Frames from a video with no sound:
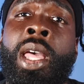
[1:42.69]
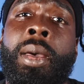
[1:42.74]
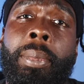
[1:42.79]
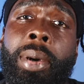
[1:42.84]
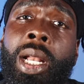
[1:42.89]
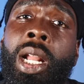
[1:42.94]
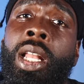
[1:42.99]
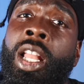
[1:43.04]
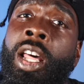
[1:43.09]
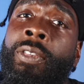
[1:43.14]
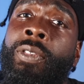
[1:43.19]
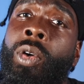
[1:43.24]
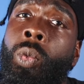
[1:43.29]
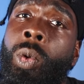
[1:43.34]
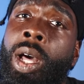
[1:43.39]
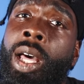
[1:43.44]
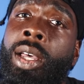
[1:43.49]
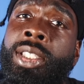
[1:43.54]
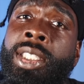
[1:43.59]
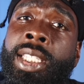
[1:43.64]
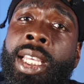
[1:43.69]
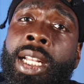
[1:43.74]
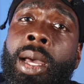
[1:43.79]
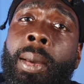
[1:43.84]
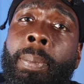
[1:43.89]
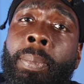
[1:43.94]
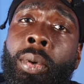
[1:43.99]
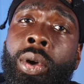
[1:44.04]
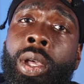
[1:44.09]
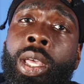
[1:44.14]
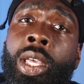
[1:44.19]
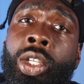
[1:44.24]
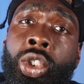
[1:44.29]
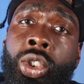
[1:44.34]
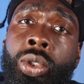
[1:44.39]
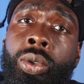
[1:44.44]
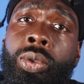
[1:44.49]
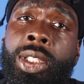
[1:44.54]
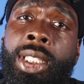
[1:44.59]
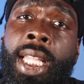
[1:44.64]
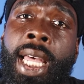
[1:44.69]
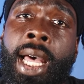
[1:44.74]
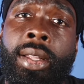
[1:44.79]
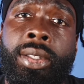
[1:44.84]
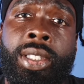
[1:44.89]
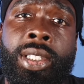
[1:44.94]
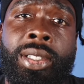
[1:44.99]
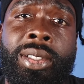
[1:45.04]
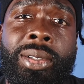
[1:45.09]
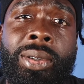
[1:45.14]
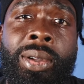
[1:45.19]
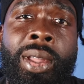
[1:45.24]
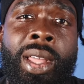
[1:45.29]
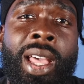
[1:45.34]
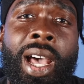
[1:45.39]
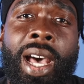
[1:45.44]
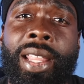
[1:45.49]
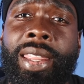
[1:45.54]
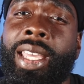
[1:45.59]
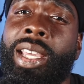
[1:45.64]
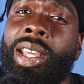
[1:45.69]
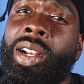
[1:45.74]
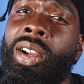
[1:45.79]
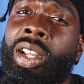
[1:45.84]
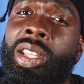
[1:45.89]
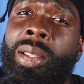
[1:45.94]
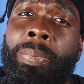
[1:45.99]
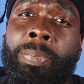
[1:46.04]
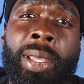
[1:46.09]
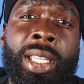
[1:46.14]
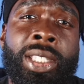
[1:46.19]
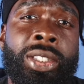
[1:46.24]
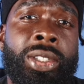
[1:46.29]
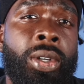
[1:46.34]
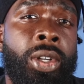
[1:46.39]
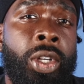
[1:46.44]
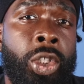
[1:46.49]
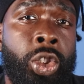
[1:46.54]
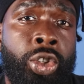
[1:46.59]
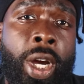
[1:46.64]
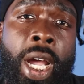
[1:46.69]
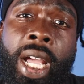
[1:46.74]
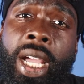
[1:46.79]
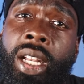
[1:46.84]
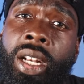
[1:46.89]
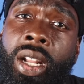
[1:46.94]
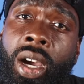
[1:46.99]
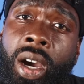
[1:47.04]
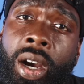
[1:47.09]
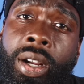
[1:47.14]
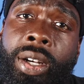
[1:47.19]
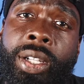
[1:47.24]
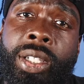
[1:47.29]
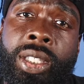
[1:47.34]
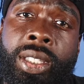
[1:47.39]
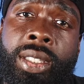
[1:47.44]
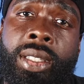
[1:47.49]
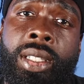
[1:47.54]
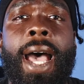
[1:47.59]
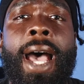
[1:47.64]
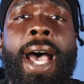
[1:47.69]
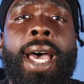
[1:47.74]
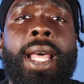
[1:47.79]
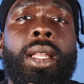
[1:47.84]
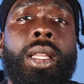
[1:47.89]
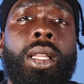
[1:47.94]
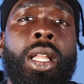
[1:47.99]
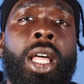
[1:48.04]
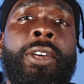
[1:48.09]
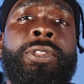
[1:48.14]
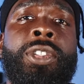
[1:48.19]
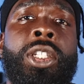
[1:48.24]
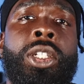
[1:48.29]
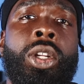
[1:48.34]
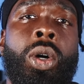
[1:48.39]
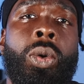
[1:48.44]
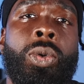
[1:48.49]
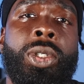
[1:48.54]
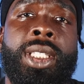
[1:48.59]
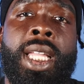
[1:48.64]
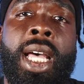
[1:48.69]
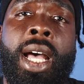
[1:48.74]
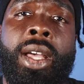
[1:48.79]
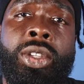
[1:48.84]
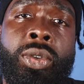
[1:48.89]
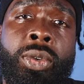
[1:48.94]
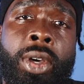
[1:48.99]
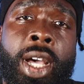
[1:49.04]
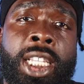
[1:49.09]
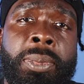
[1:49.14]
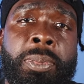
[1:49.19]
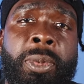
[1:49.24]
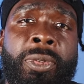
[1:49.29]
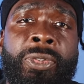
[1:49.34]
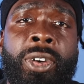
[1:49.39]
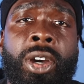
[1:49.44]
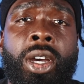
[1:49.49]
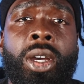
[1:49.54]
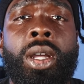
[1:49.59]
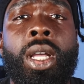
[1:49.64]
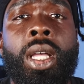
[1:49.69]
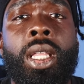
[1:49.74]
but I love a well set up point and shoot style too. I think it all depends on the track and the artist. I'd love to know what style you guys prefer.